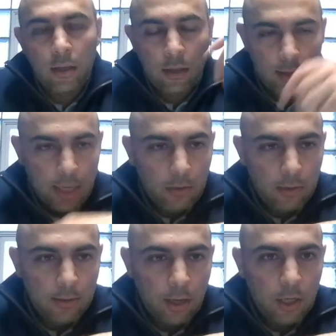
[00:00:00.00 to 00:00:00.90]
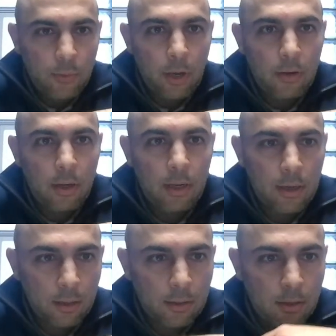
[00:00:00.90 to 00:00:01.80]
Now let's talk about
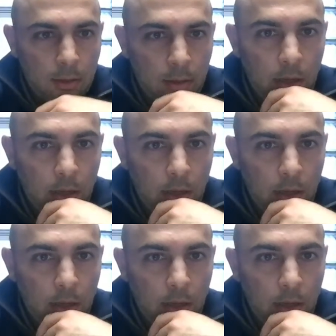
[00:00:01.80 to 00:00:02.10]
another